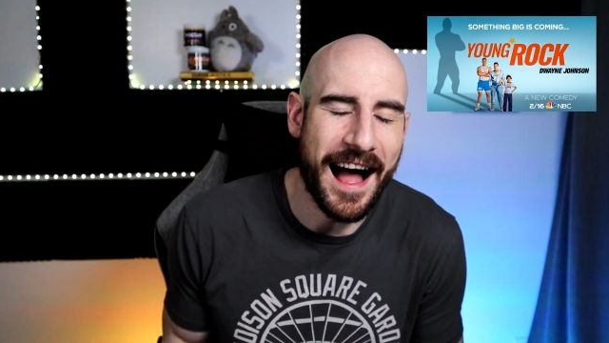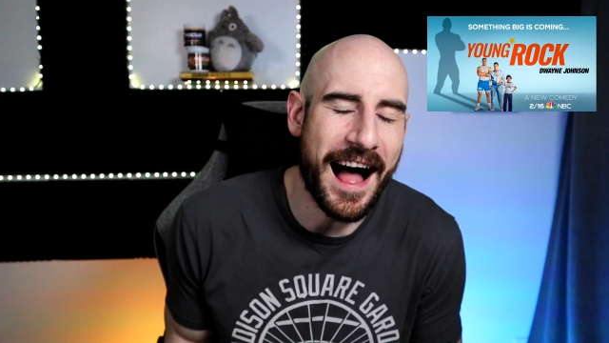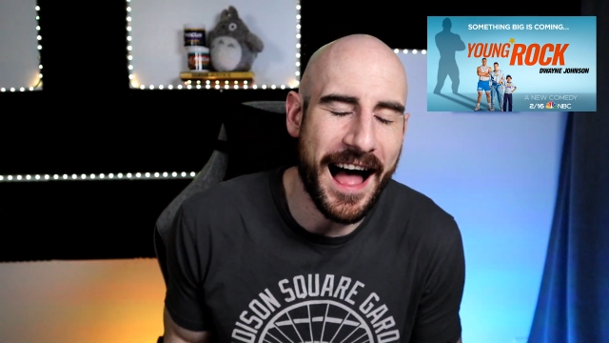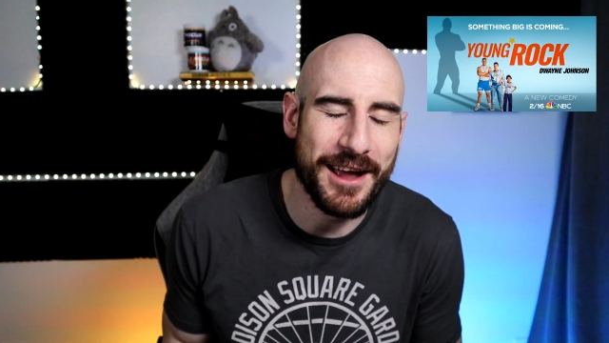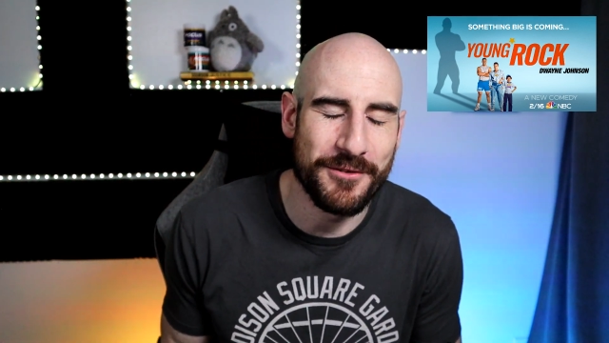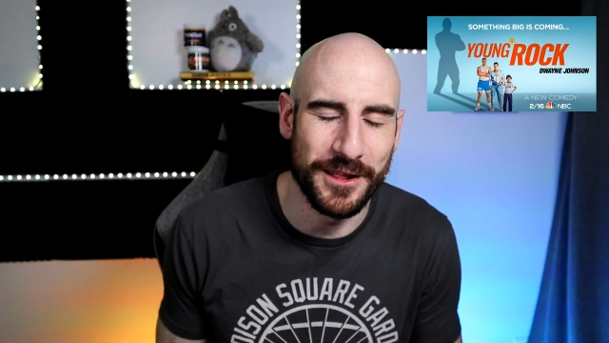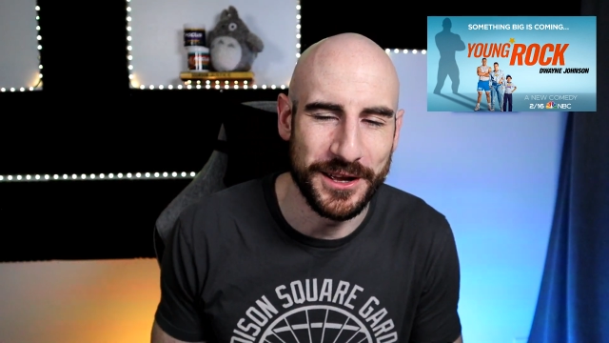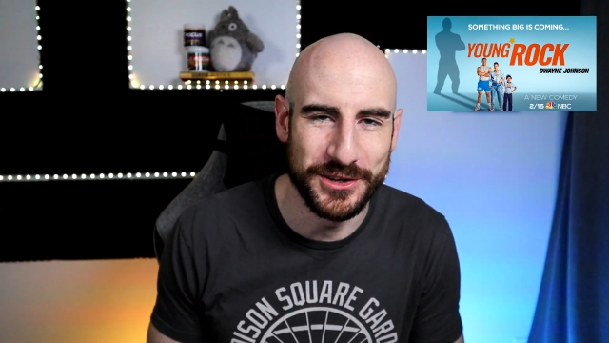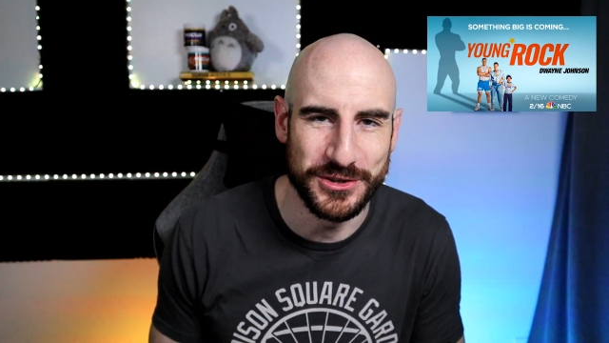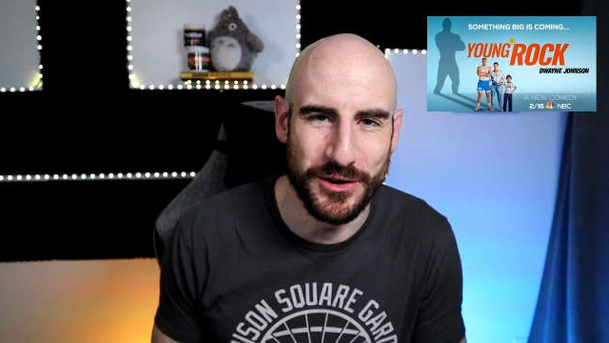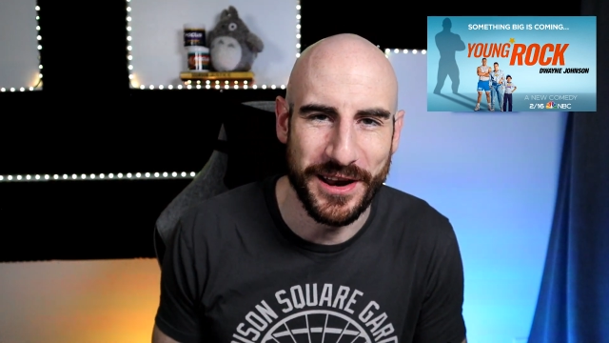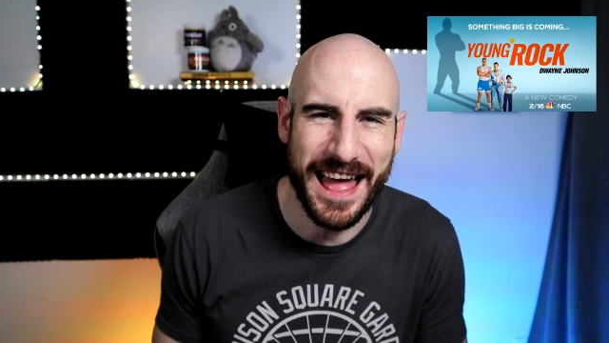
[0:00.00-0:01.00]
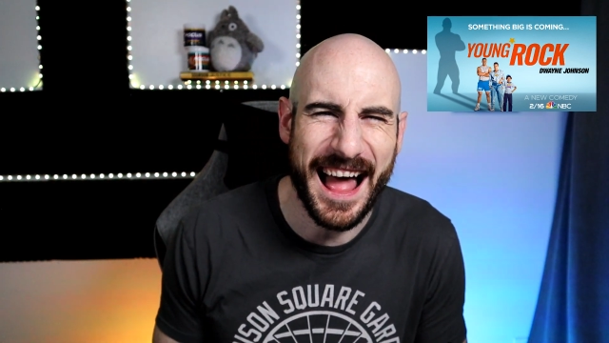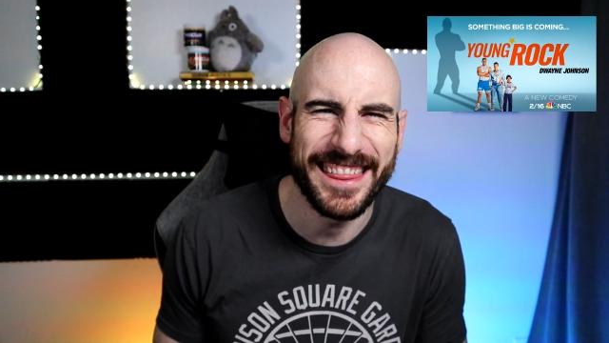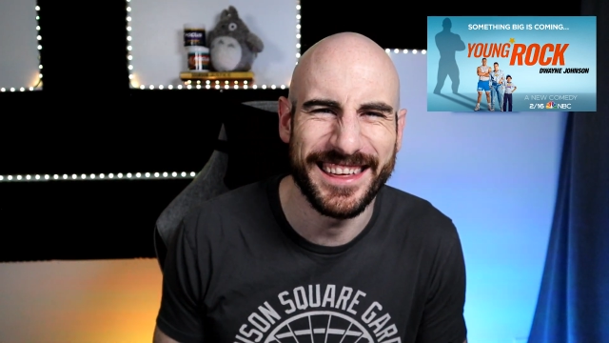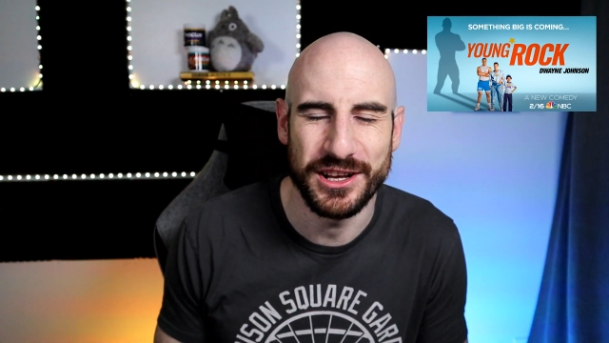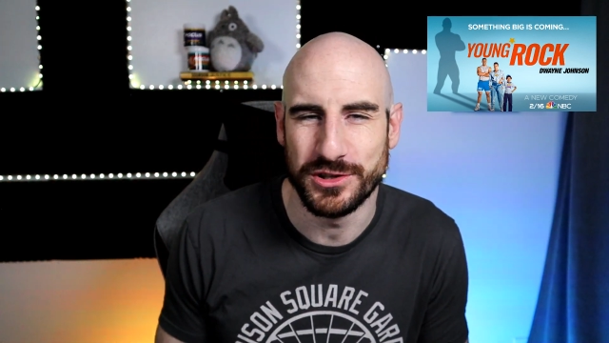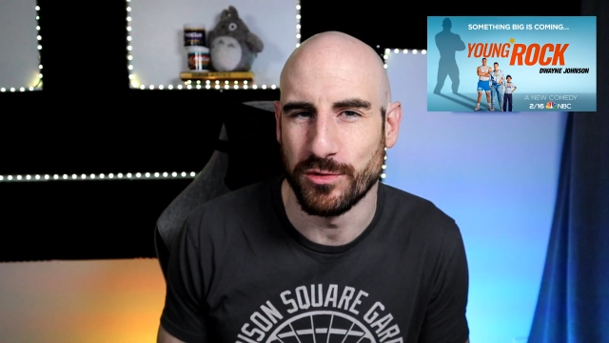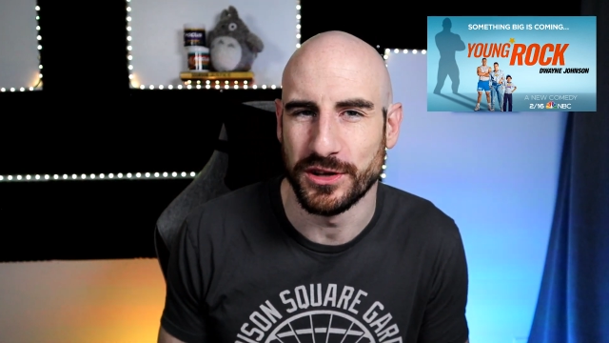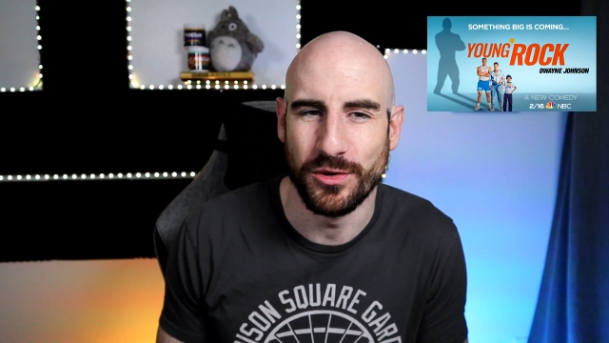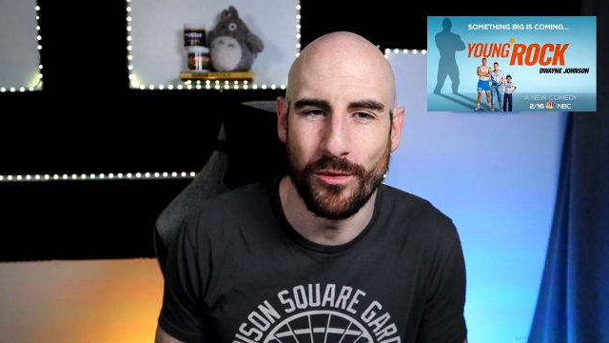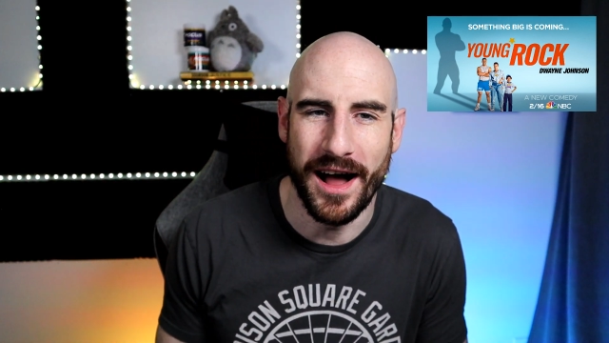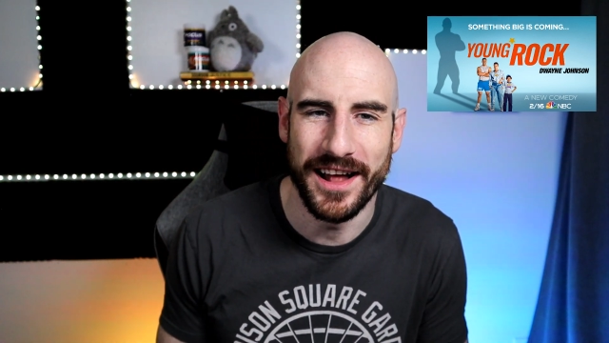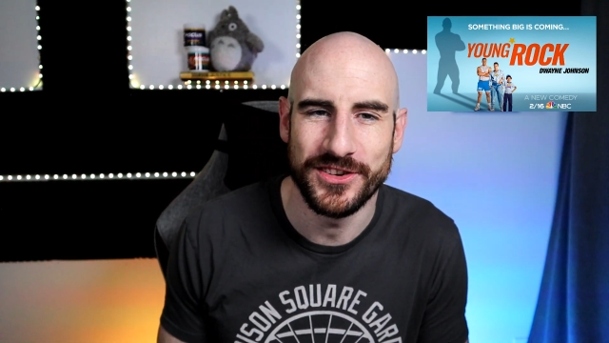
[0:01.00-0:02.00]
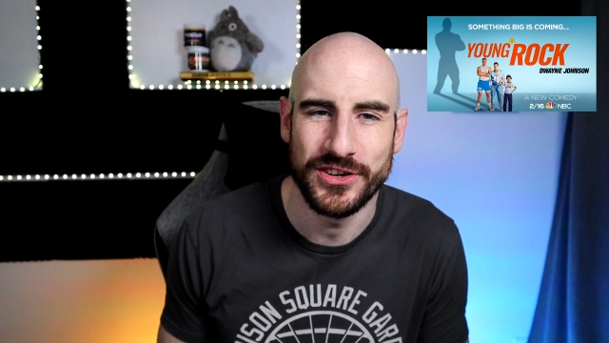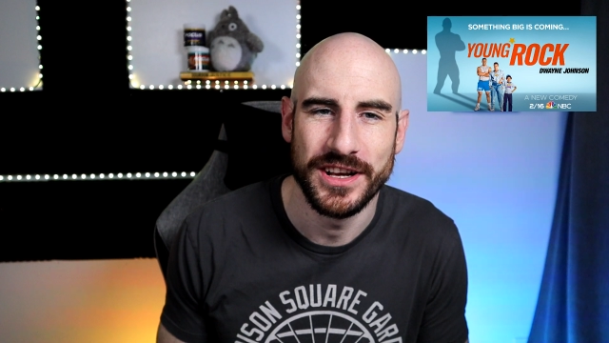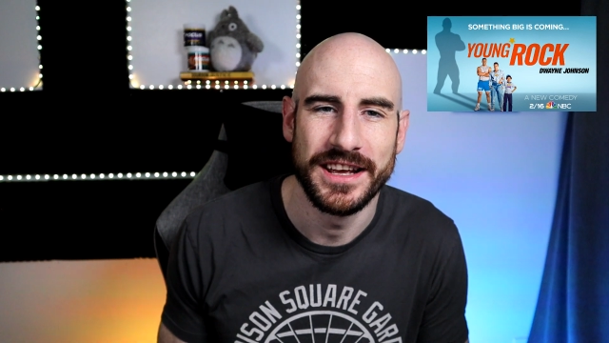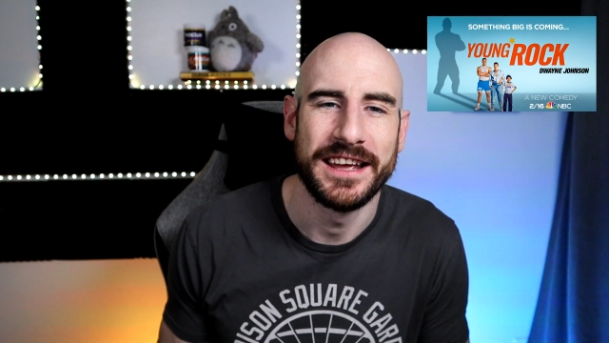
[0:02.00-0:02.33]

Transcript: I really enjoyed it. I think it's worth a watch.